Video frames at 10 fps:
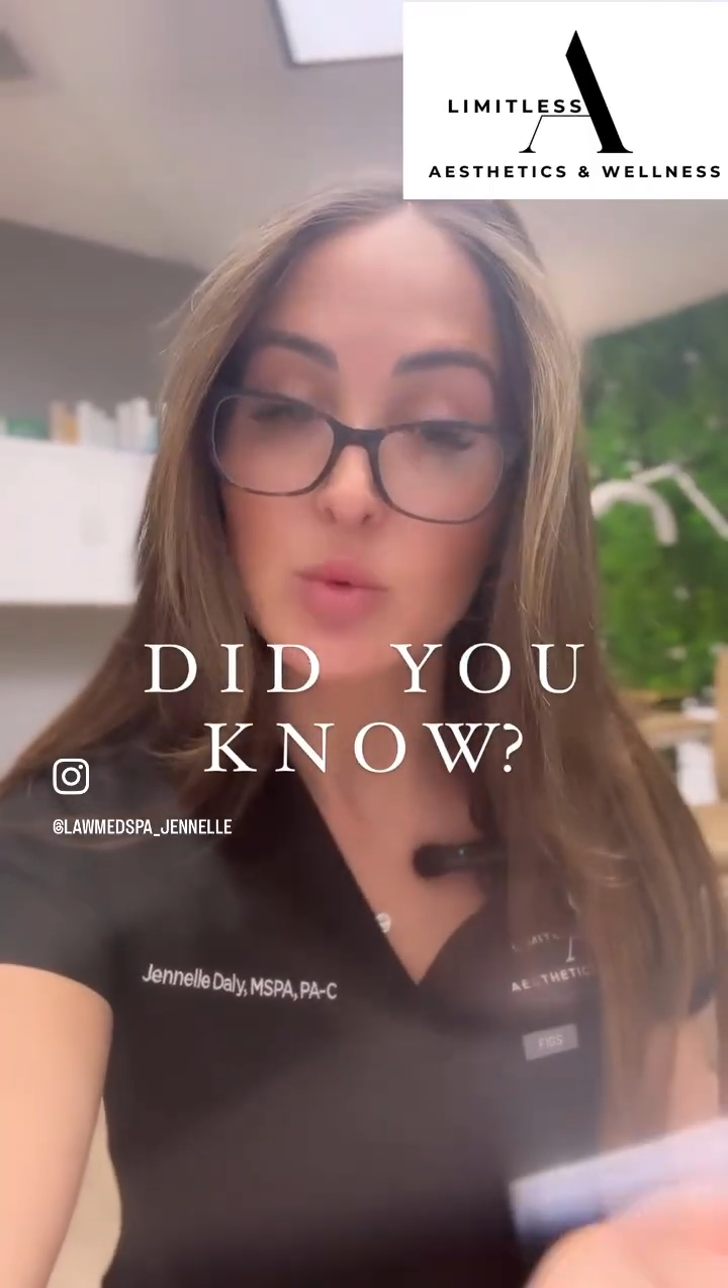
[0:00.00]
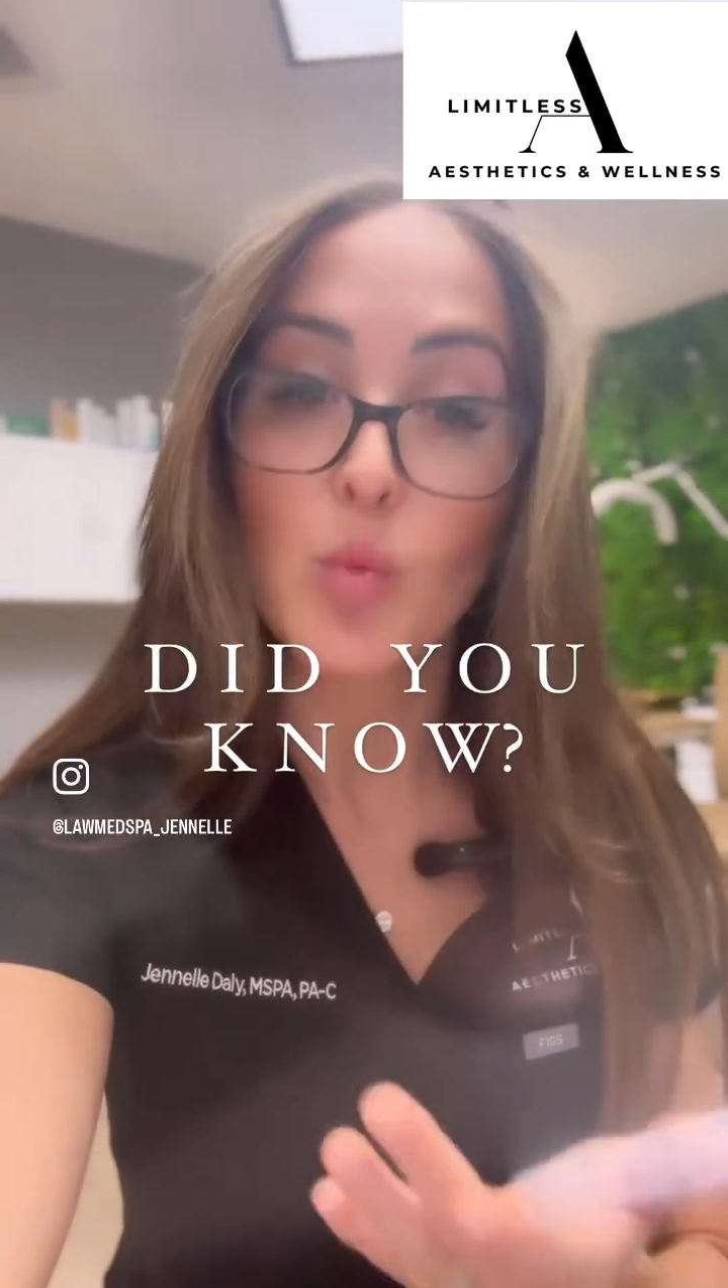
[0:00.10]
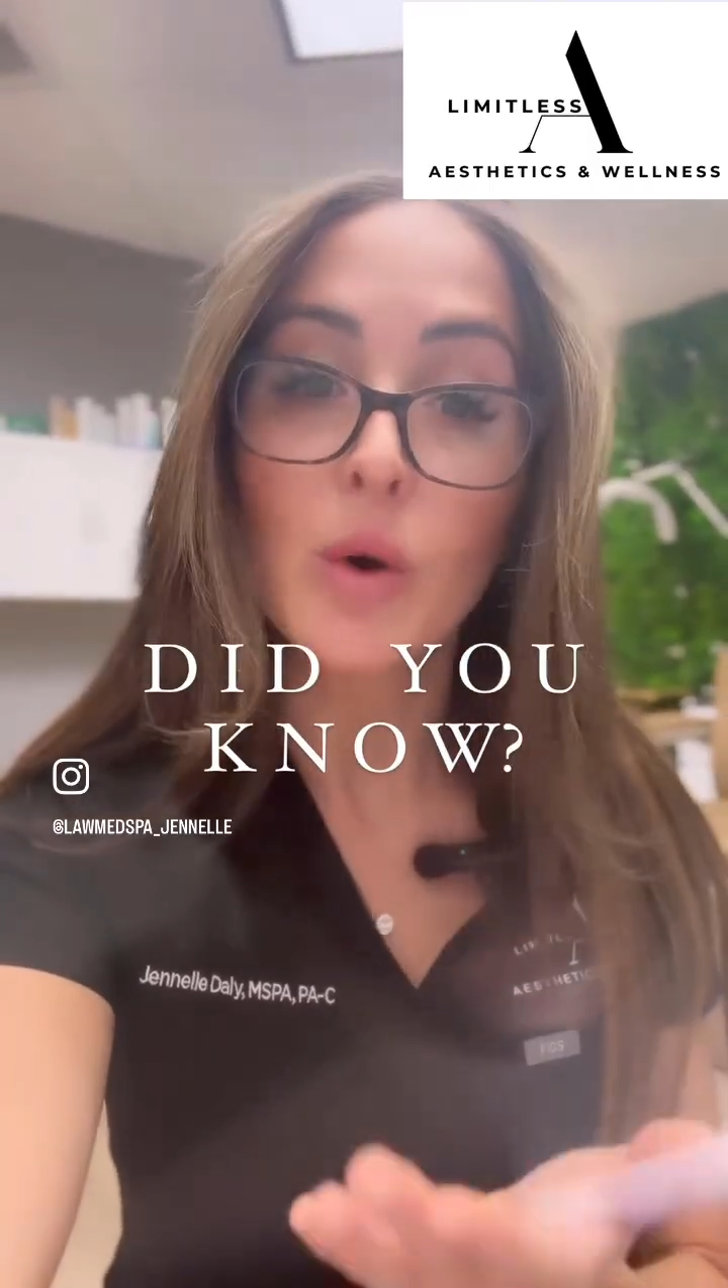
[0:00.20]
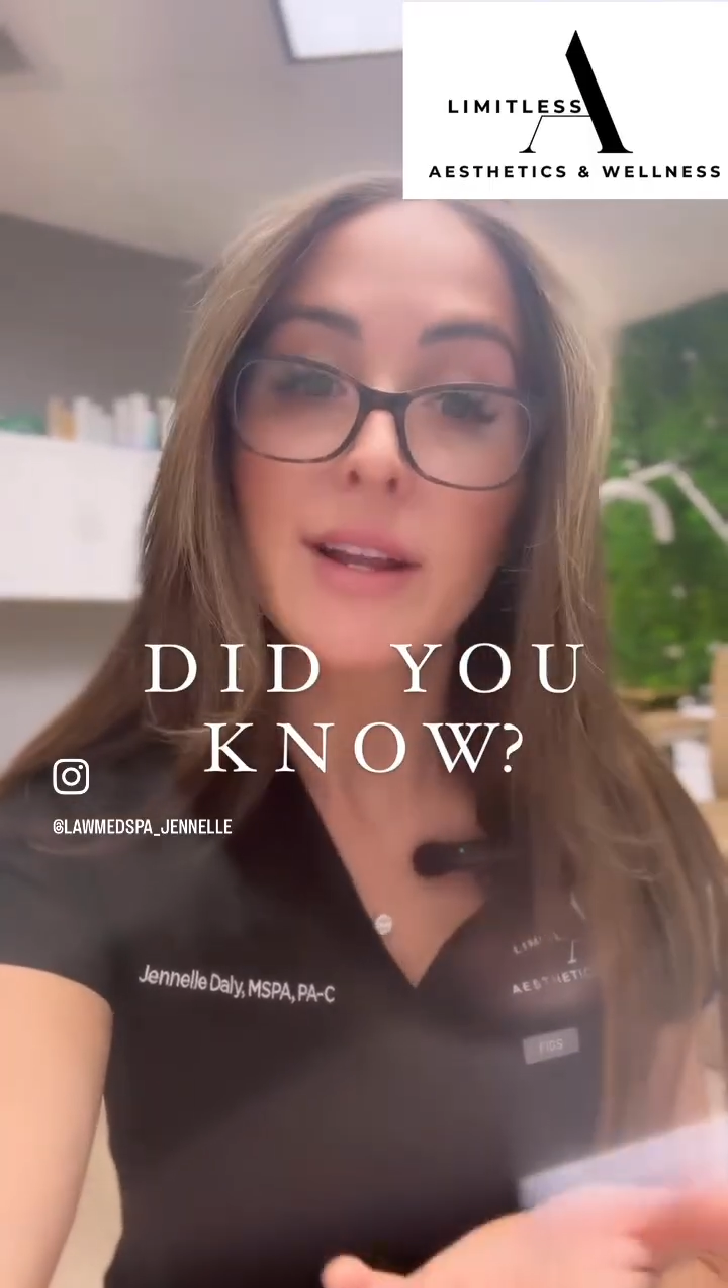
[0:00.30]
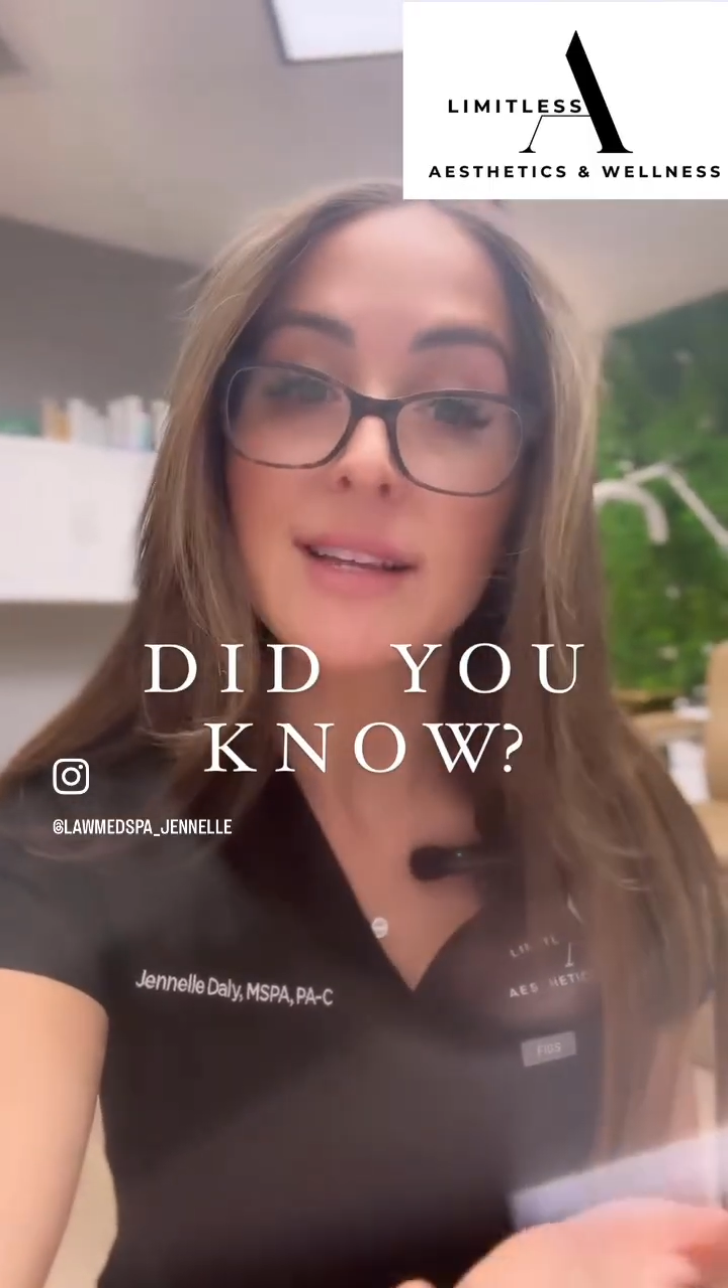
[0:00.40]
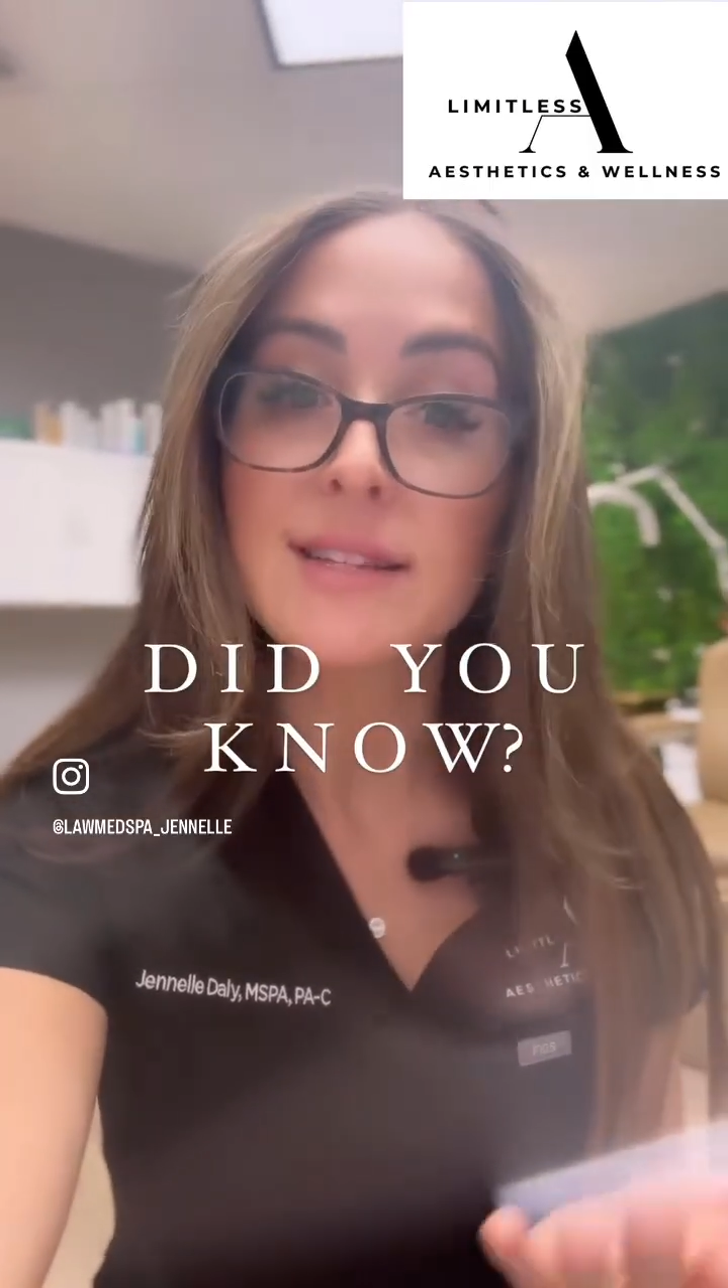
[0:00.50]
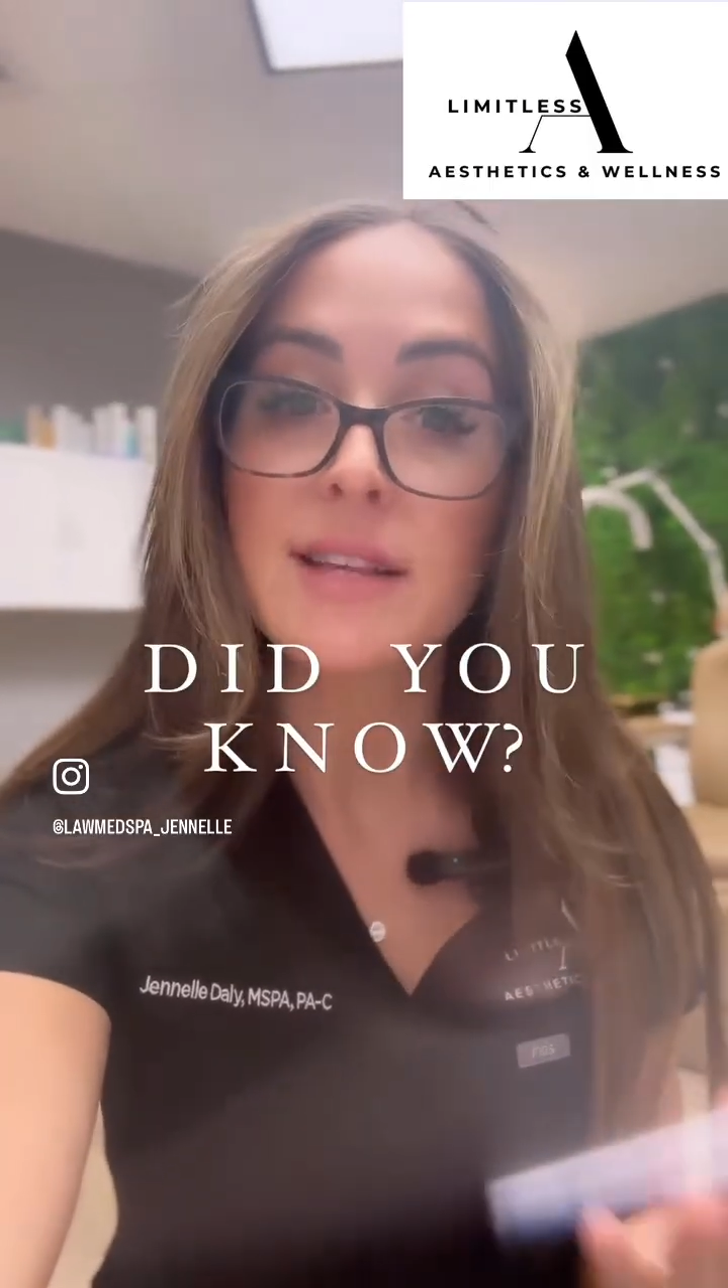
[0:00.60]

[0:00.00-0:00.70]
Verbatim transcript: What is